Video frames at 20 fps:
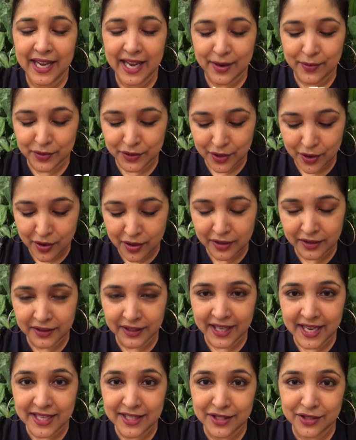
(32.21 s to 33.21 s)

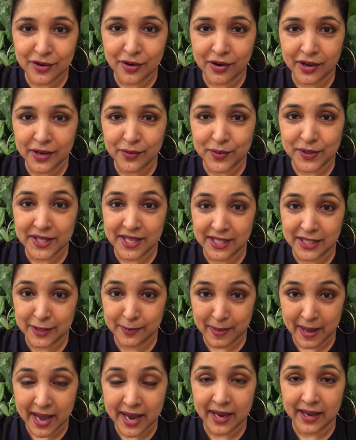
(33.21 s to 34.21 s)
his story was
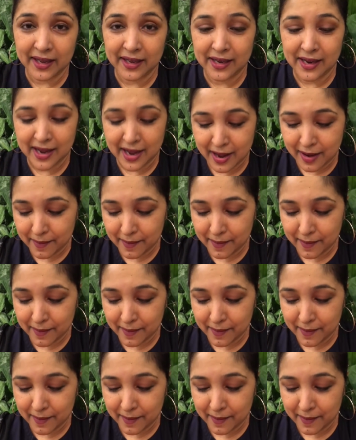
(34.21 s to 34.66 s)
inspired